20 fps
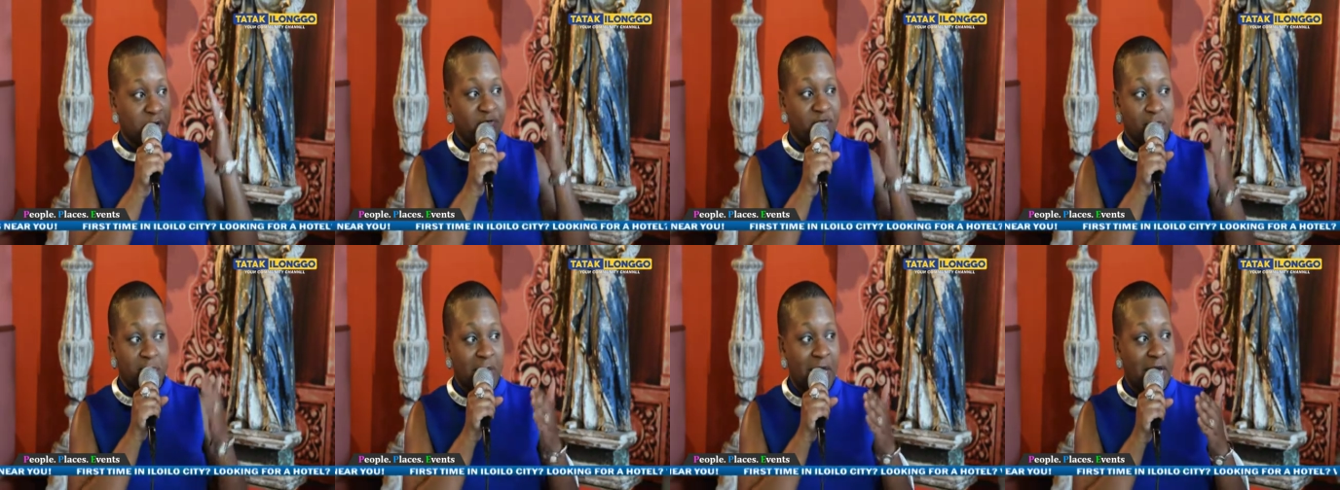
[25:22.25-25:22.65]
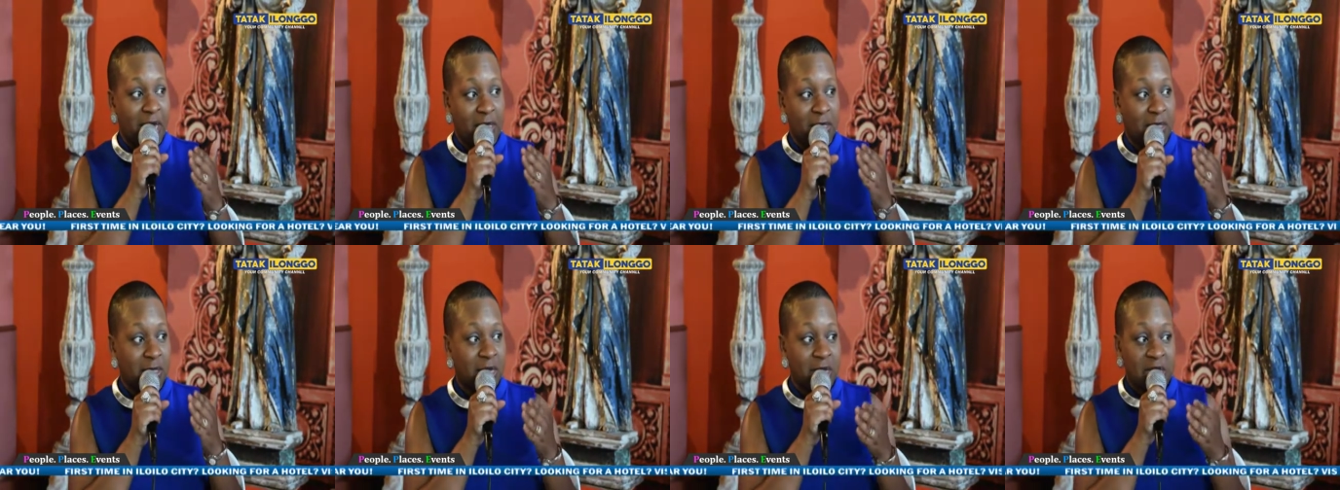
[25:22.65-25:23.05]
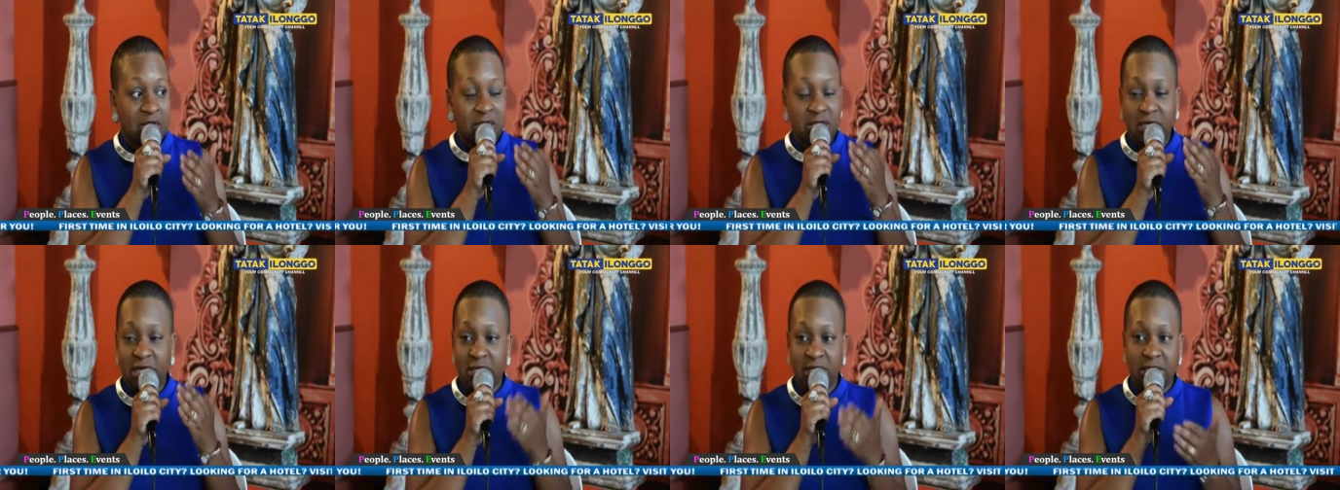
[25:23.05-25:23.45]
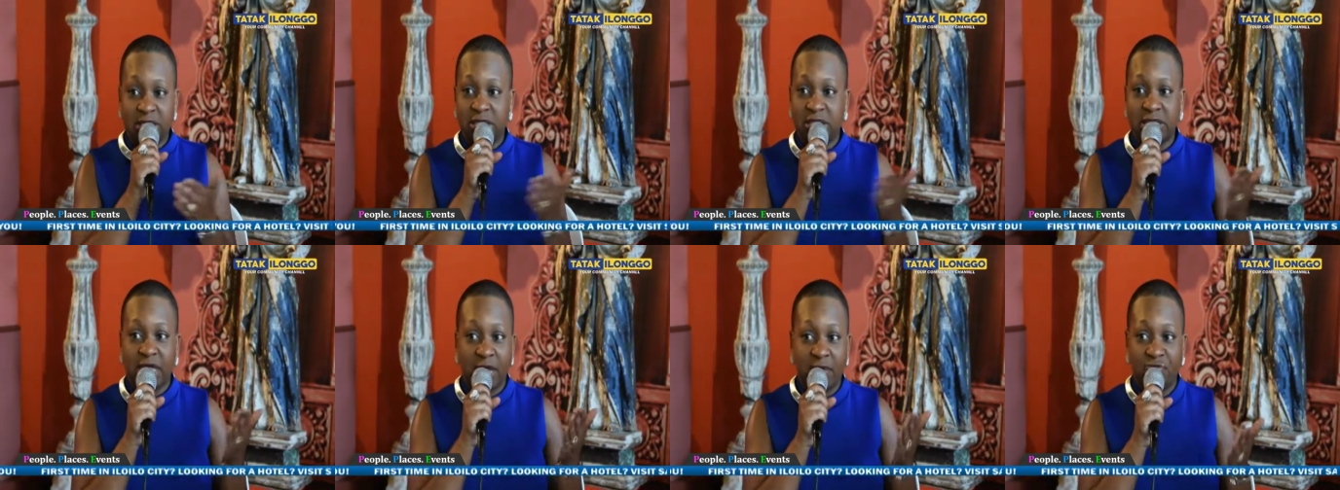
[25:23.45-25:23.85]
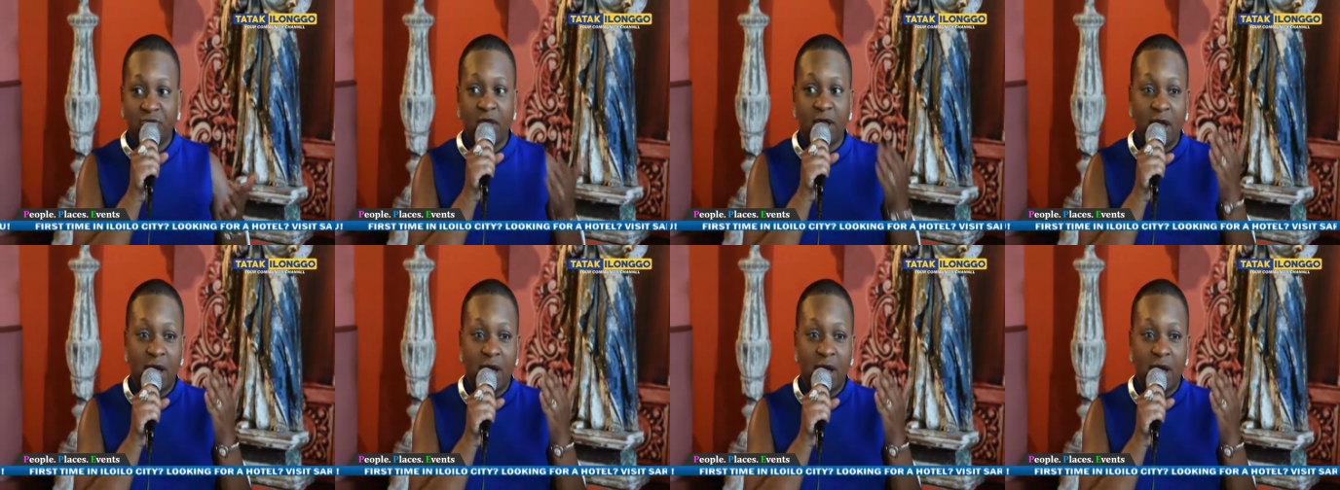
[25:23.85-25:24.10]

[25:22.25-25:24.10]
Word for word: Everybody says the same thing.